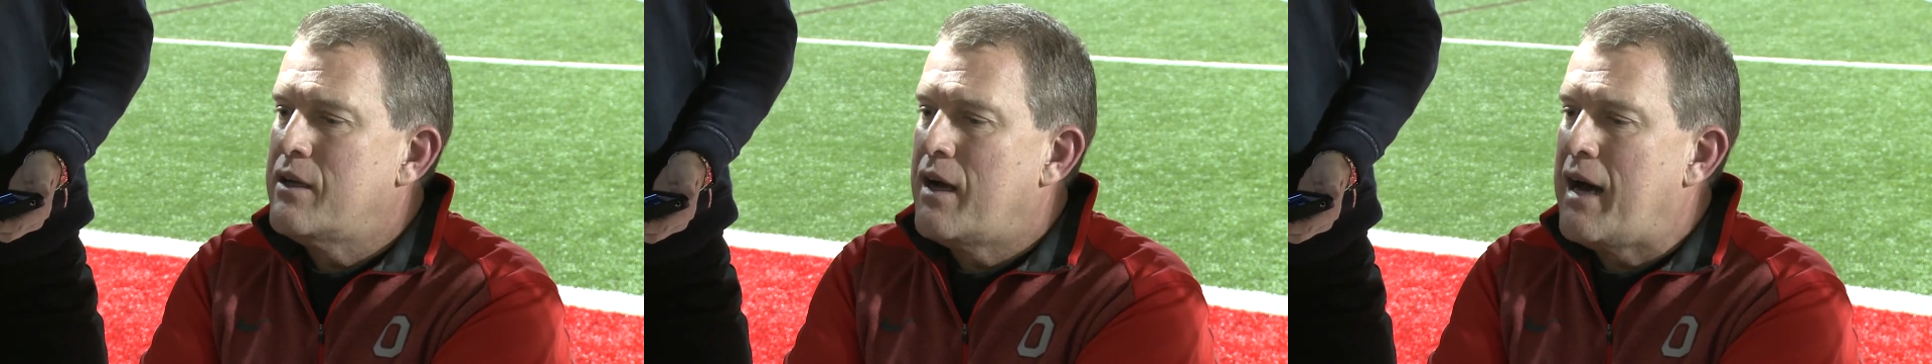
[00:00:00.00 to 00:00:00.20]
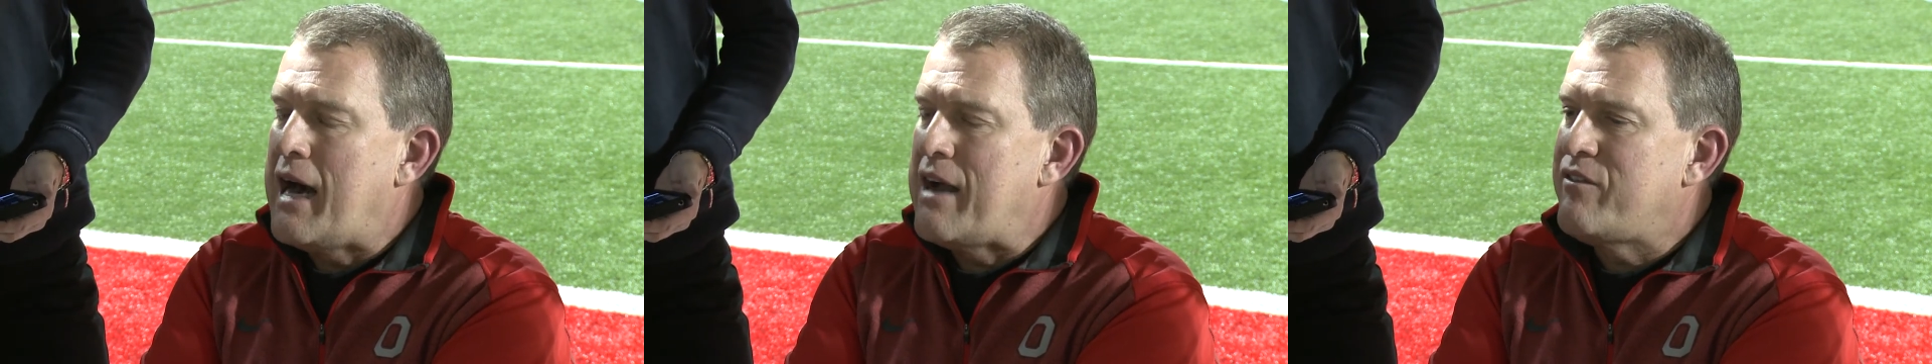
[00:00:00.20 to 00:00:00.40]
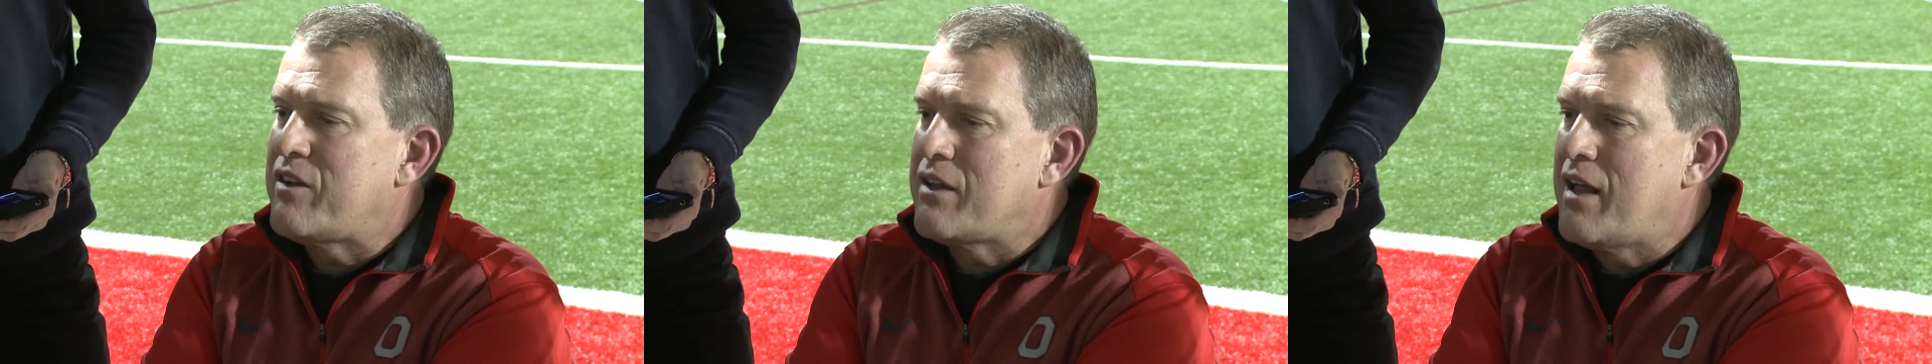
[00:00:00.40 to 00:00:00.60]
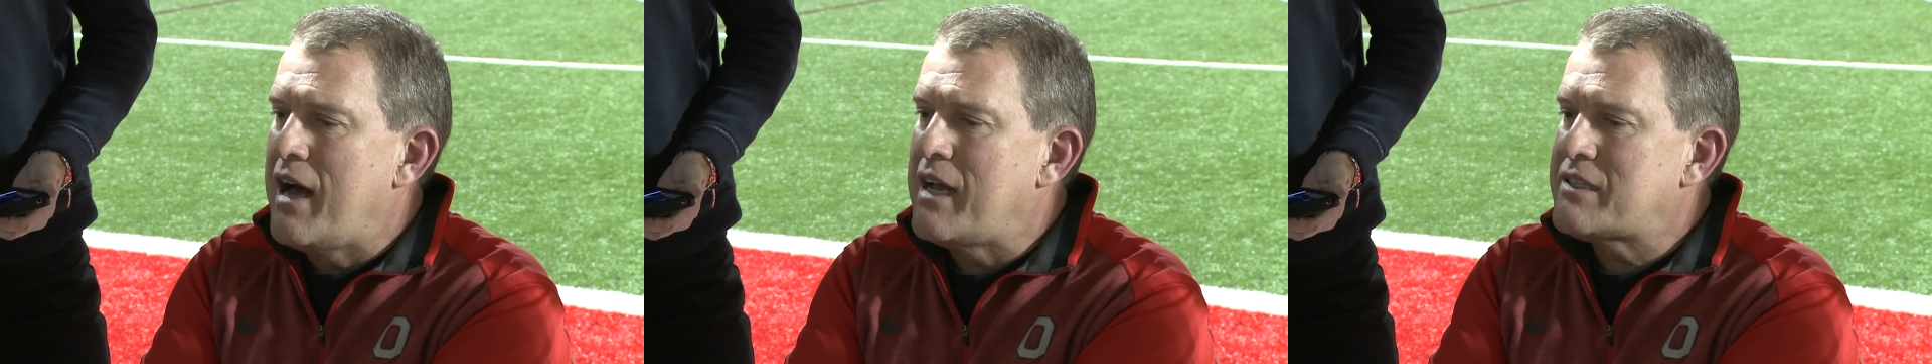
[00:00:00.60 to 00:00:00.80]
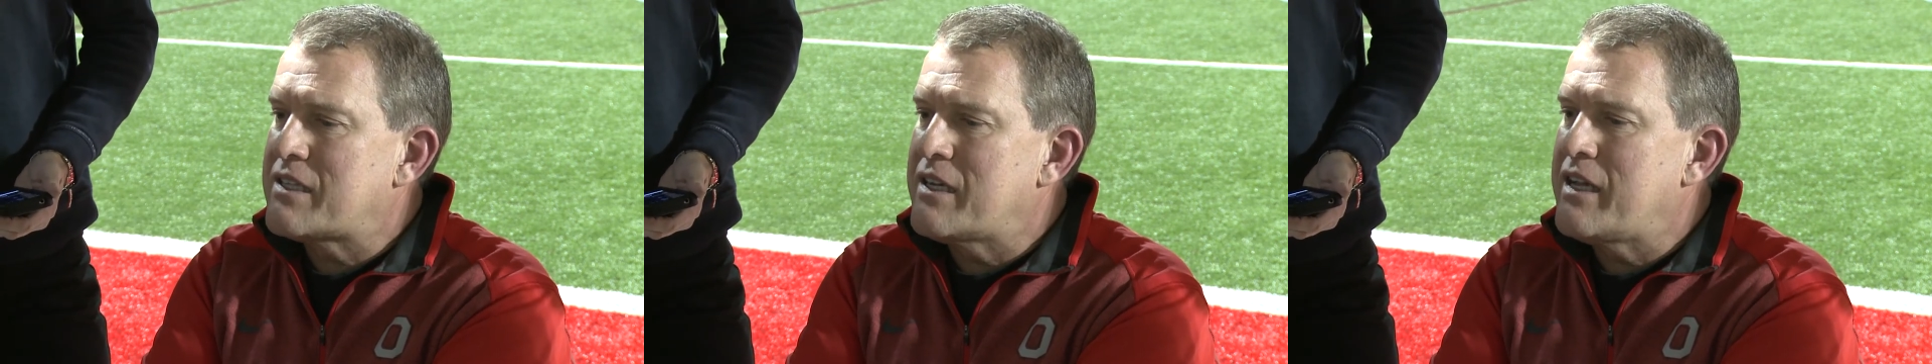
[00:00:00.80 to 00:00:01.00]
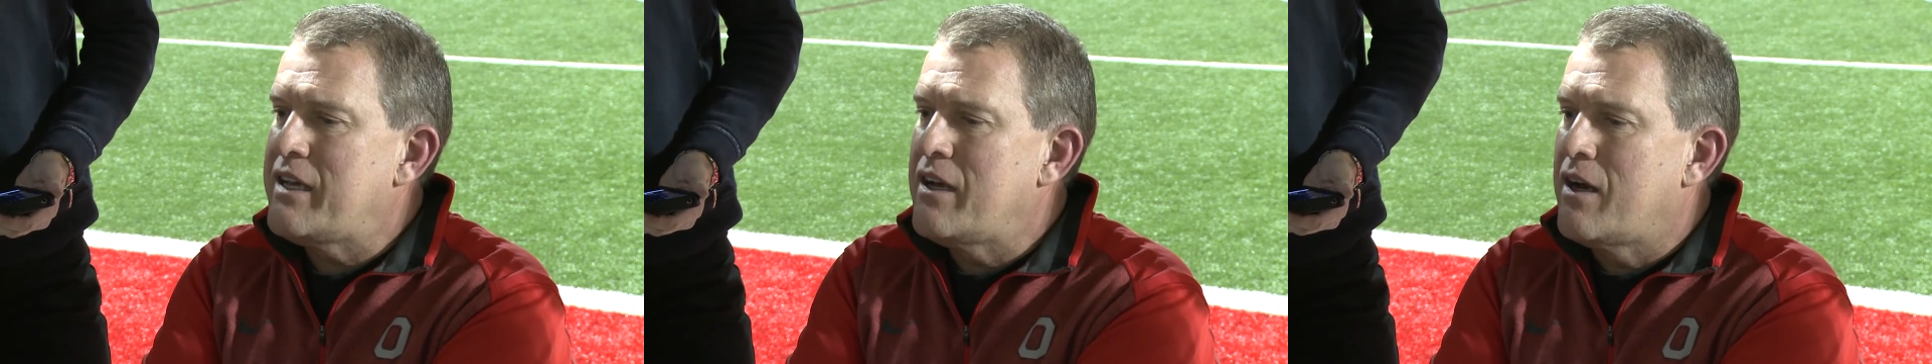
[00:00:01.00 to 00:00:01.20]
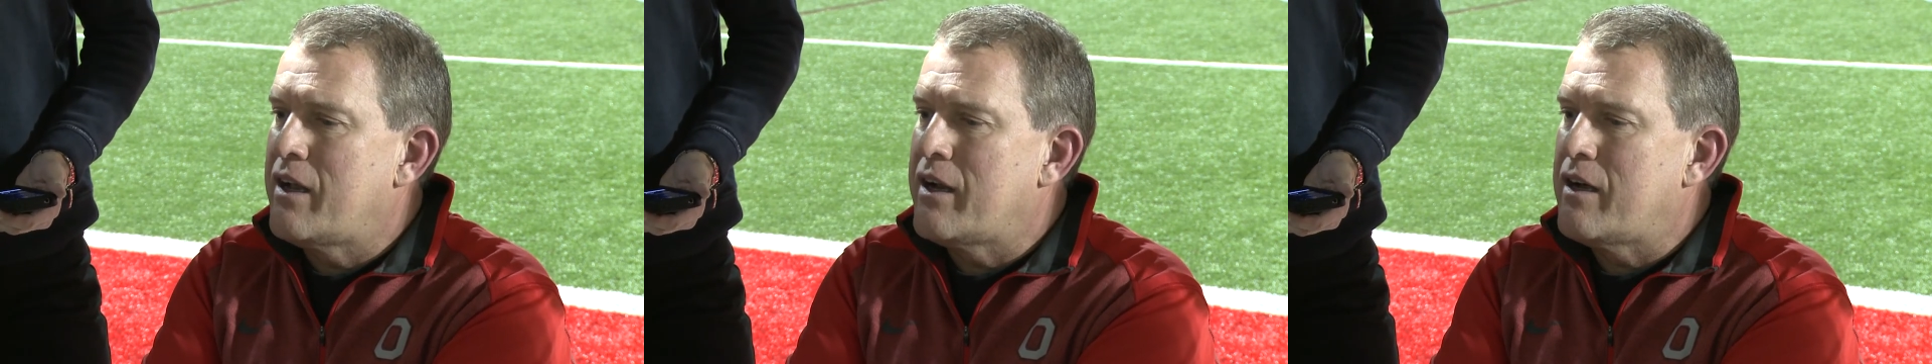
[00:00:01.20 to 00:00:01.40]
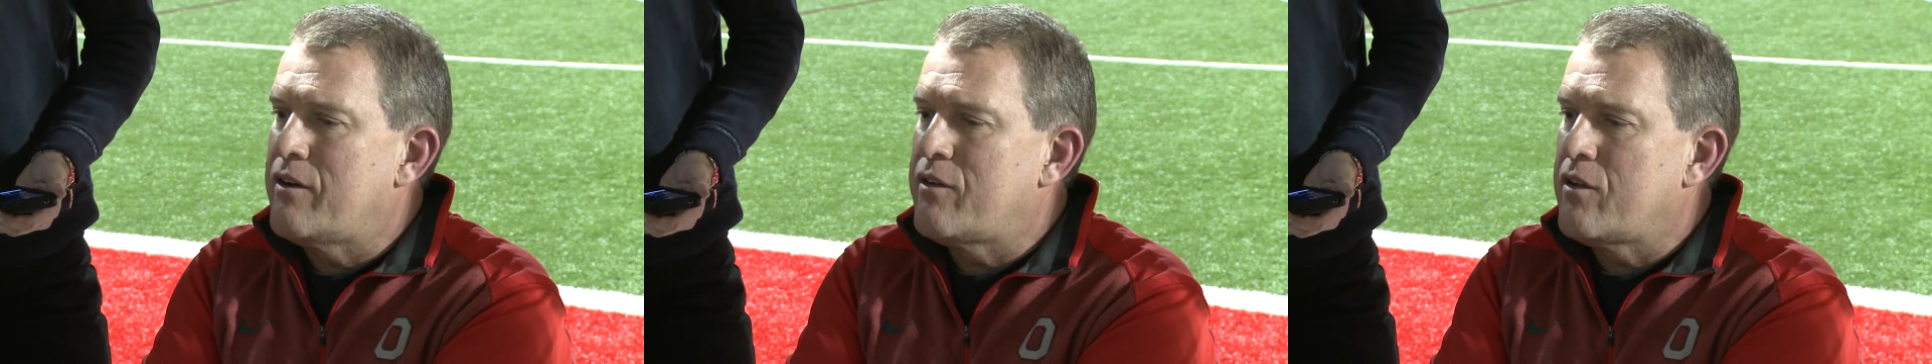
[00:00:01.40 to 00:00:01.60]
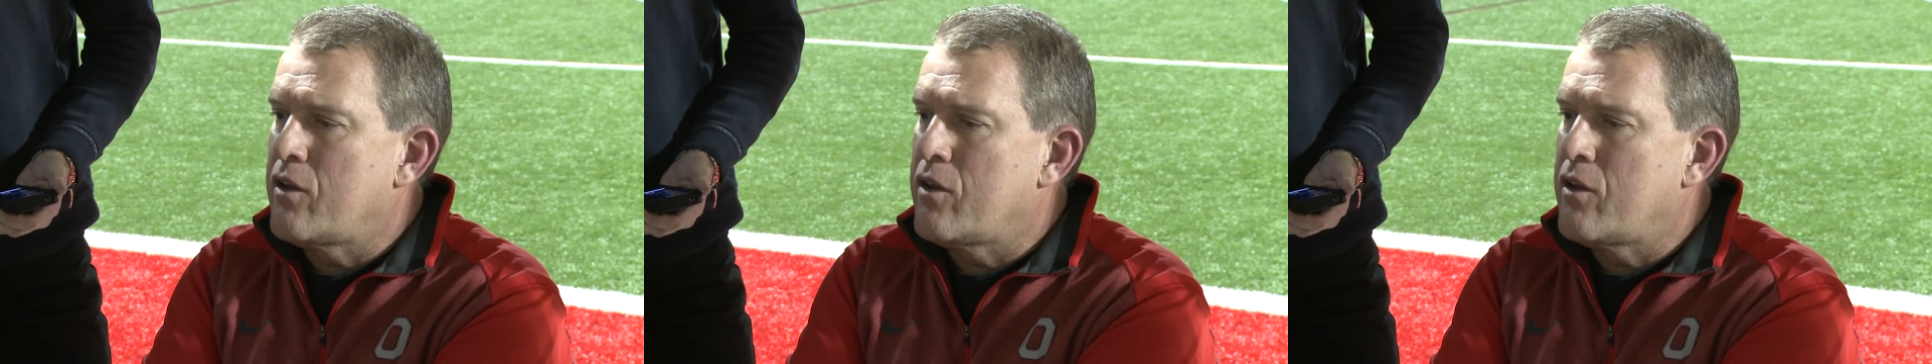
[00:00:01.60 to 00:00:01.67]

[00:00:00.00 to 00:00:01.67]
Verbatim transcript: high velocity on a